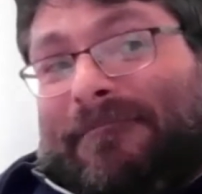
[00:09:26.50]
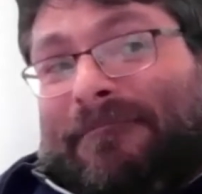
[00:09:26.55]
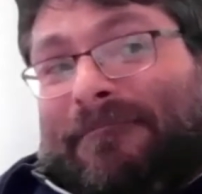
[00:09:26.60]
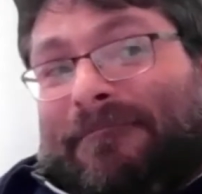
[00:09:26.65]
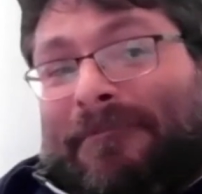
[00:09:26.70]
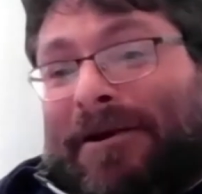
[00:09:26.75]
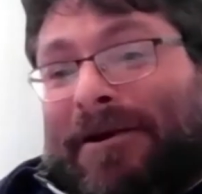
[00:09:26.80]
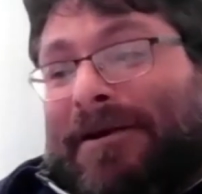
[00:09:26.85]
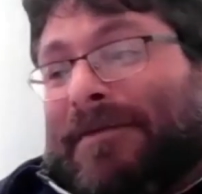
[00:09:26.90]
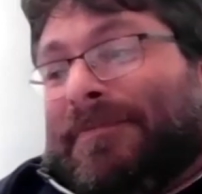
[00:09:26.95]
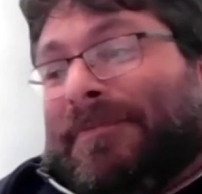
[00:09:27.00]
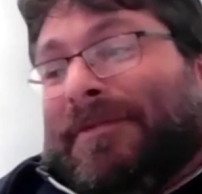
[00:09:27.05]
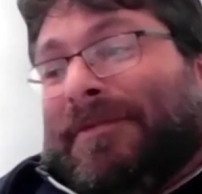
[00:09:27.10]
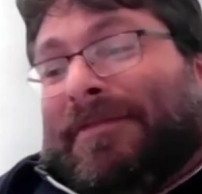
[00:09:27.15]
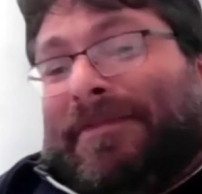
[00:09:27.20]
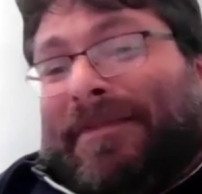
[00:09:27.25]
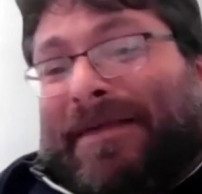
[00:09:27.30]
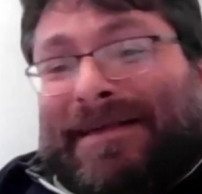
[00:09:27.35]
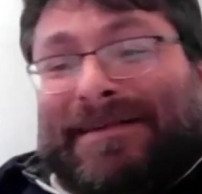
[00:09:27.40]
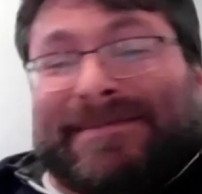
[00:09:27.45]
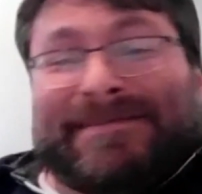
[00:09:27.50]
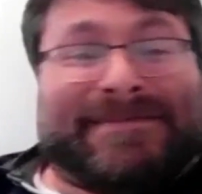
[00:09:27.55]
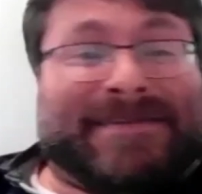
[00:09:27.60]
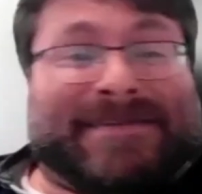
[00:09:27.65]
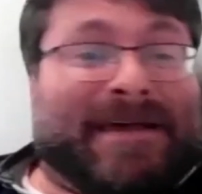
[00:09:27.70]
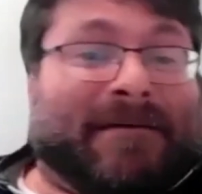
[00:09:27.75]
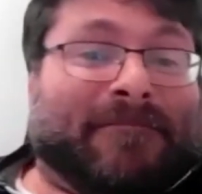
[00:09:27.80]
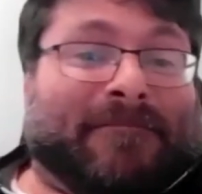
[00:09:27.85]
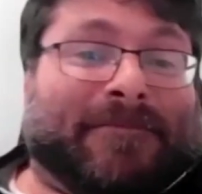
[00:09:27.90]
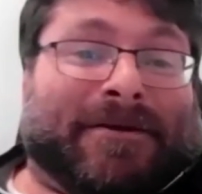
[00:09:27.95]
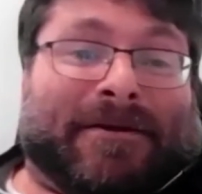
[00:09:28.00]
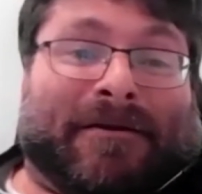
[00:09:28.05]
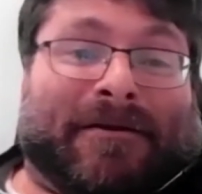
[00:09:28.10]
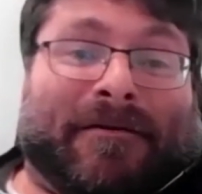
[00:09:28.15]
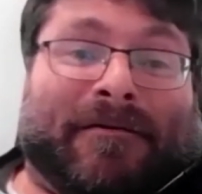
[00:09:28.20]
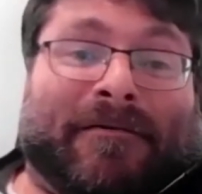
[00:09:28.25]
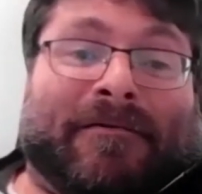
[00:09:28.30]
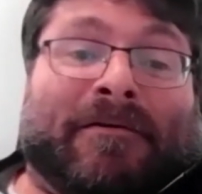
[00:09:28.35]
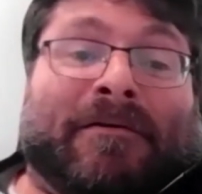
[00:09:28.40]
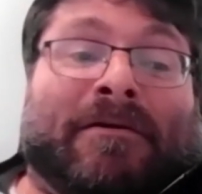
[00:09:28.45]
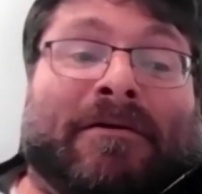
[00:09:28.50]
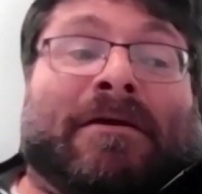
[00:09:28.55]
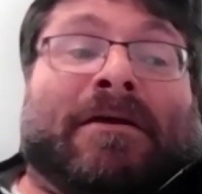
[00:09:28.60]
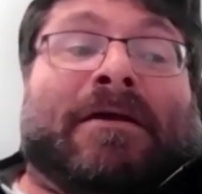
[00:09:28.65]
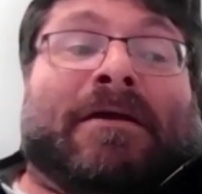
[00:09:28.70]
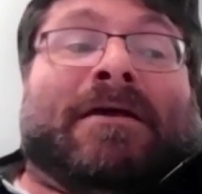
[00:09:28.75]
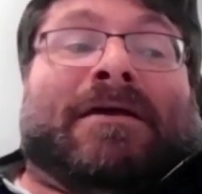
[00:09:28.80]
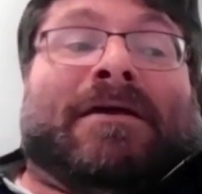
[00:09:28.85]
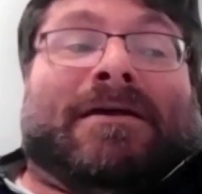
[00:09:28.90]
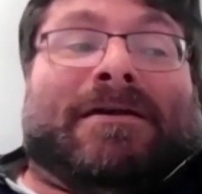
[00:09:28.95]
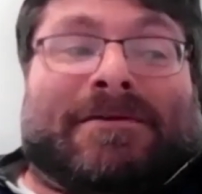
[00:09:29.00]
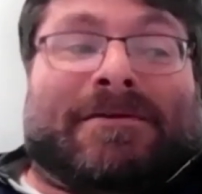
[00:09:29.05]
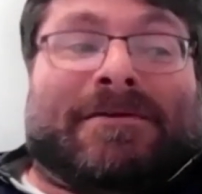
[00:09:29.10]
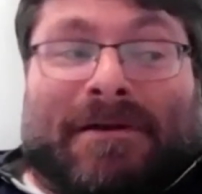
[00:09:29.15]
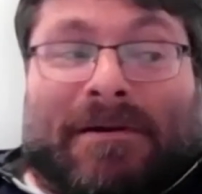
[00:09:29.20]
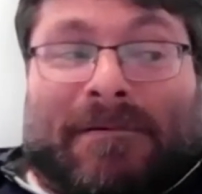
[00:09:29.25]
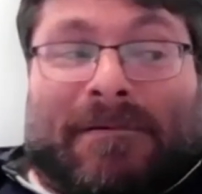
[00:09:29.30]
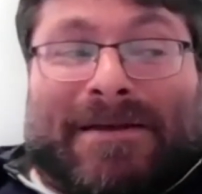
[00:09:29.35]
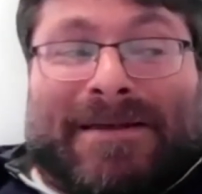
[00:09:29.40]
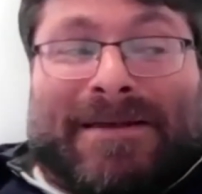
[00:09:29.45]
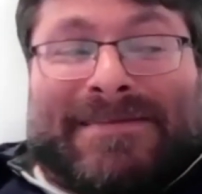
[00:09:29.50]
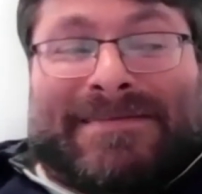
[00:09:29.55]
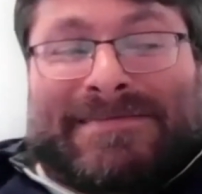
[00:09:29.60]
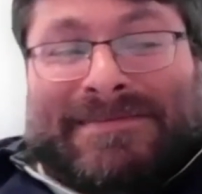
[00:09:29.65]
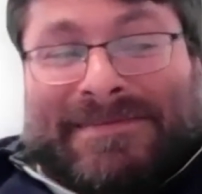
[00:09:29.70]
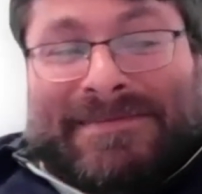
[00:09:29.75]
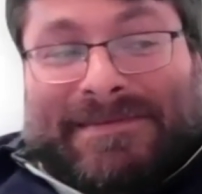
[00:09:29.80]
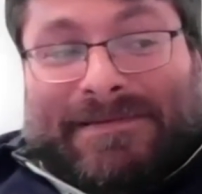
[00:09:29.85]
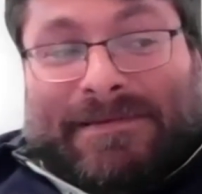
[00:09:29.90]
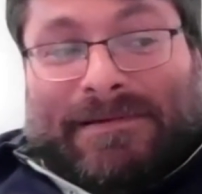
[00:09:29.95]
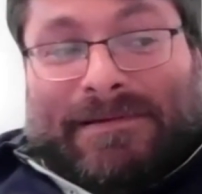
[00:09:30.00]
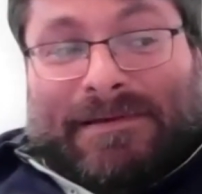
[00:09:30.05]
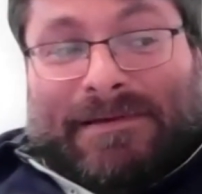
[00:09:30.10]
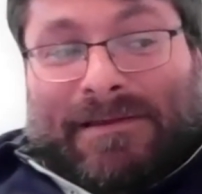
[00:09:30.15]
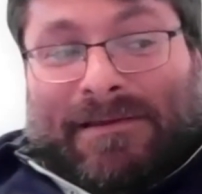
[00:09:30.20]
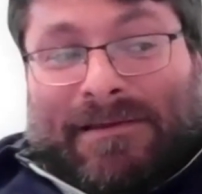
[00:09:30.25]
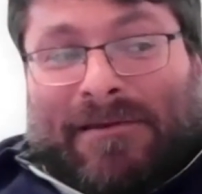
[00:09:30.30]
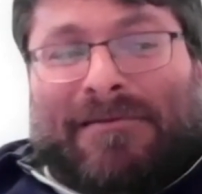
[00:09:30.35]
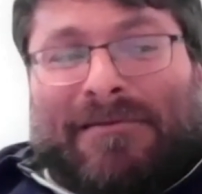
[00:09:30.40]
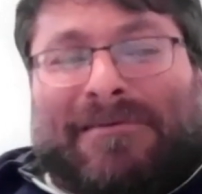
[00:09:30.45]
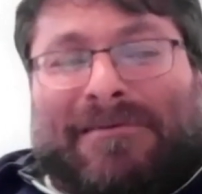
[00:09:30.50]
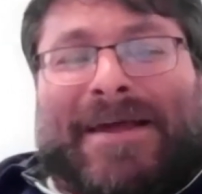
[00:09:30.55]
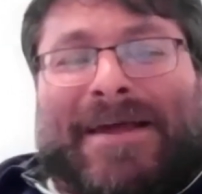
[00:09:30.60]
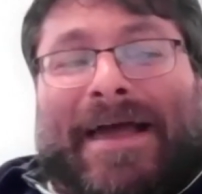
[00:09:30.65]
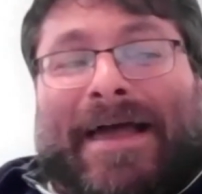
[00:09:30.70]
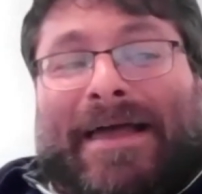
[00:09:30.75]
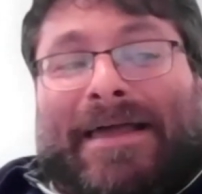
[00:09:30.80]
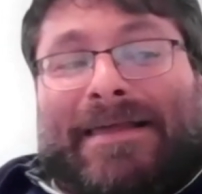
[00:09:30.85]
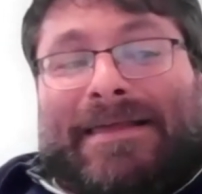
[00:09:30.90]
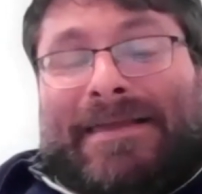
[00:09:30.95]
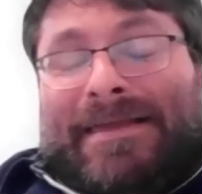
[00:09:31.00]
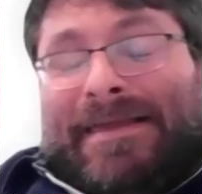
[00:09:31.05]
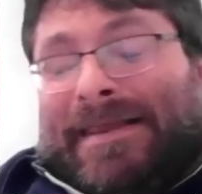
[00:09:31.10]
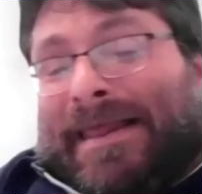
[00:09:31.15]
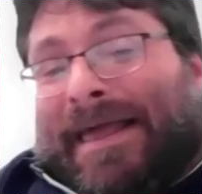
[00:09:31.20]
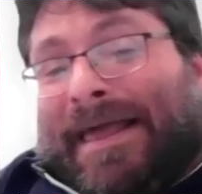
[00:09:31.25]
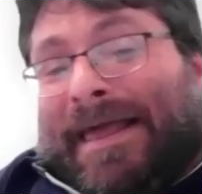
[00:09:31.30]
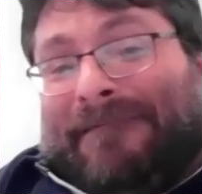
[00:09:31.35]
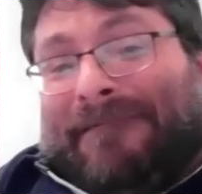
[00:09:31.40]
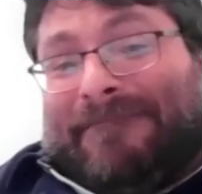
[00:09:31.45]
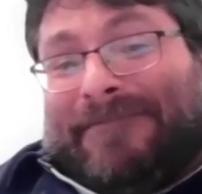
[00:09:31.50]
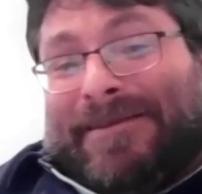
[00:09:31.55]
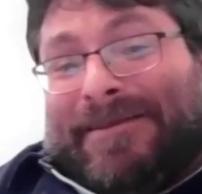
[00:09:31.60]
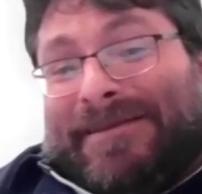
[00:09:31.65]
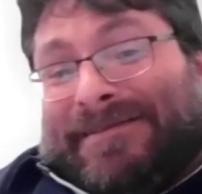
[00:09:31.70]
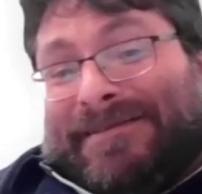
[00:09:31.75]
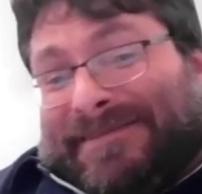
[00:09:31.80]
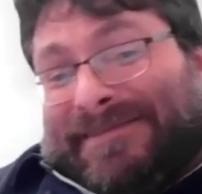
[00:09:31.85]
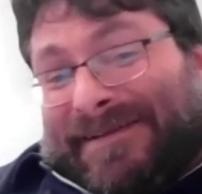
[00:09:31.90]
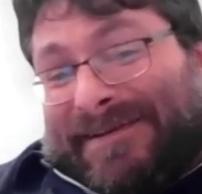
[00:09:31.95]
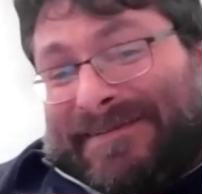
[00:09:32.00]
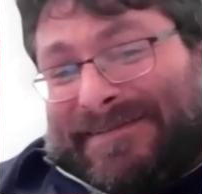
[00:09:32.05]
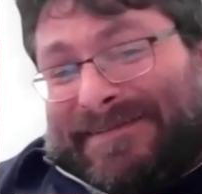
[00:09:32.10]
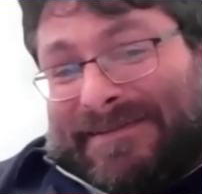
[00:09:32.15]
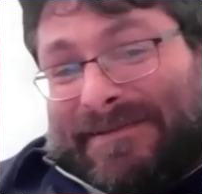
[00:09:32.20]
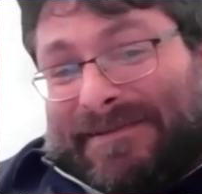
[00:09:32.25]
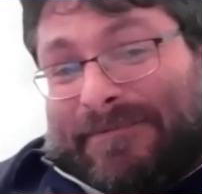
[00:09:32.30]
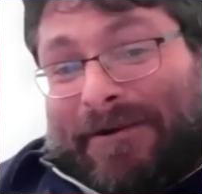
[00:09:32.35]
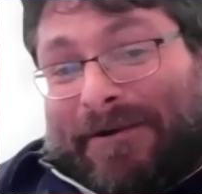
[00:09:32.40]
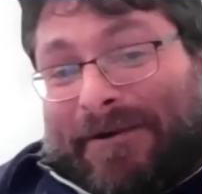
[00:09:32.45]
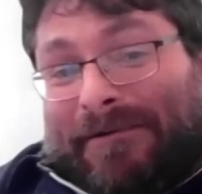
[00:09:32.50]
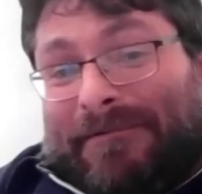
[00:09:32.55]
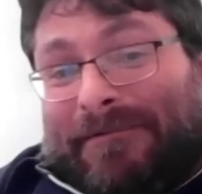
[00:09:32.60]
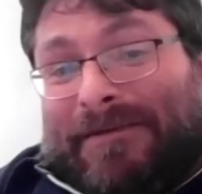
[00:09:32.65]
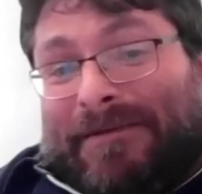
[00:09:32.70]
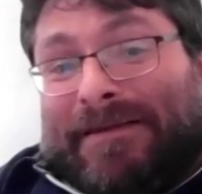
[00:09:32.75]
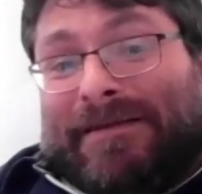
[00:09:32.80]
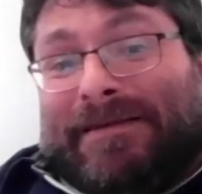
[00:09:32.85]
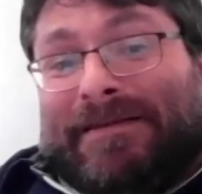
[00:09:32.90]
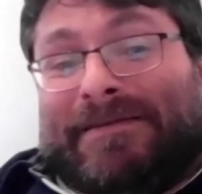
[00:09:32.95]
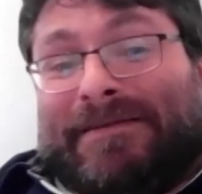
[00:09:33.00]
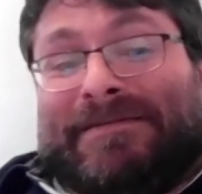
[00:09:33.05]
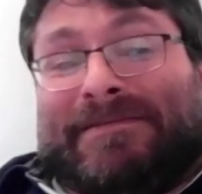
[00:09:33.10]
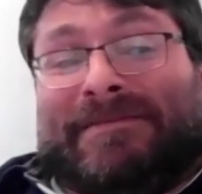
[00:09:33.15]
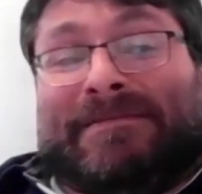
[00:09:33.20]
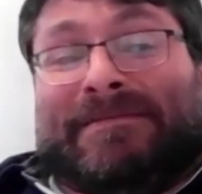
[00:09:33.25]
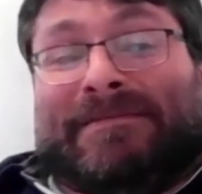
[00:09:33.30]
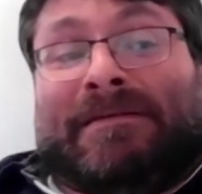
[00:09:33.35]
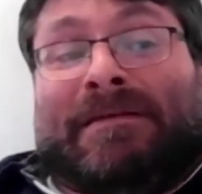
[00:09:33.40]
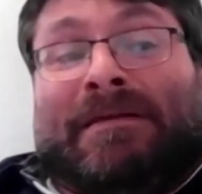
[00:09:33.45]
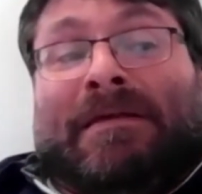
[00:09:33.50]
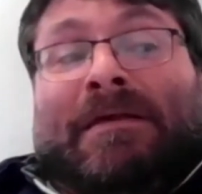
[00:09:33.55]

one of the things that we are going to look at and have a discussion about is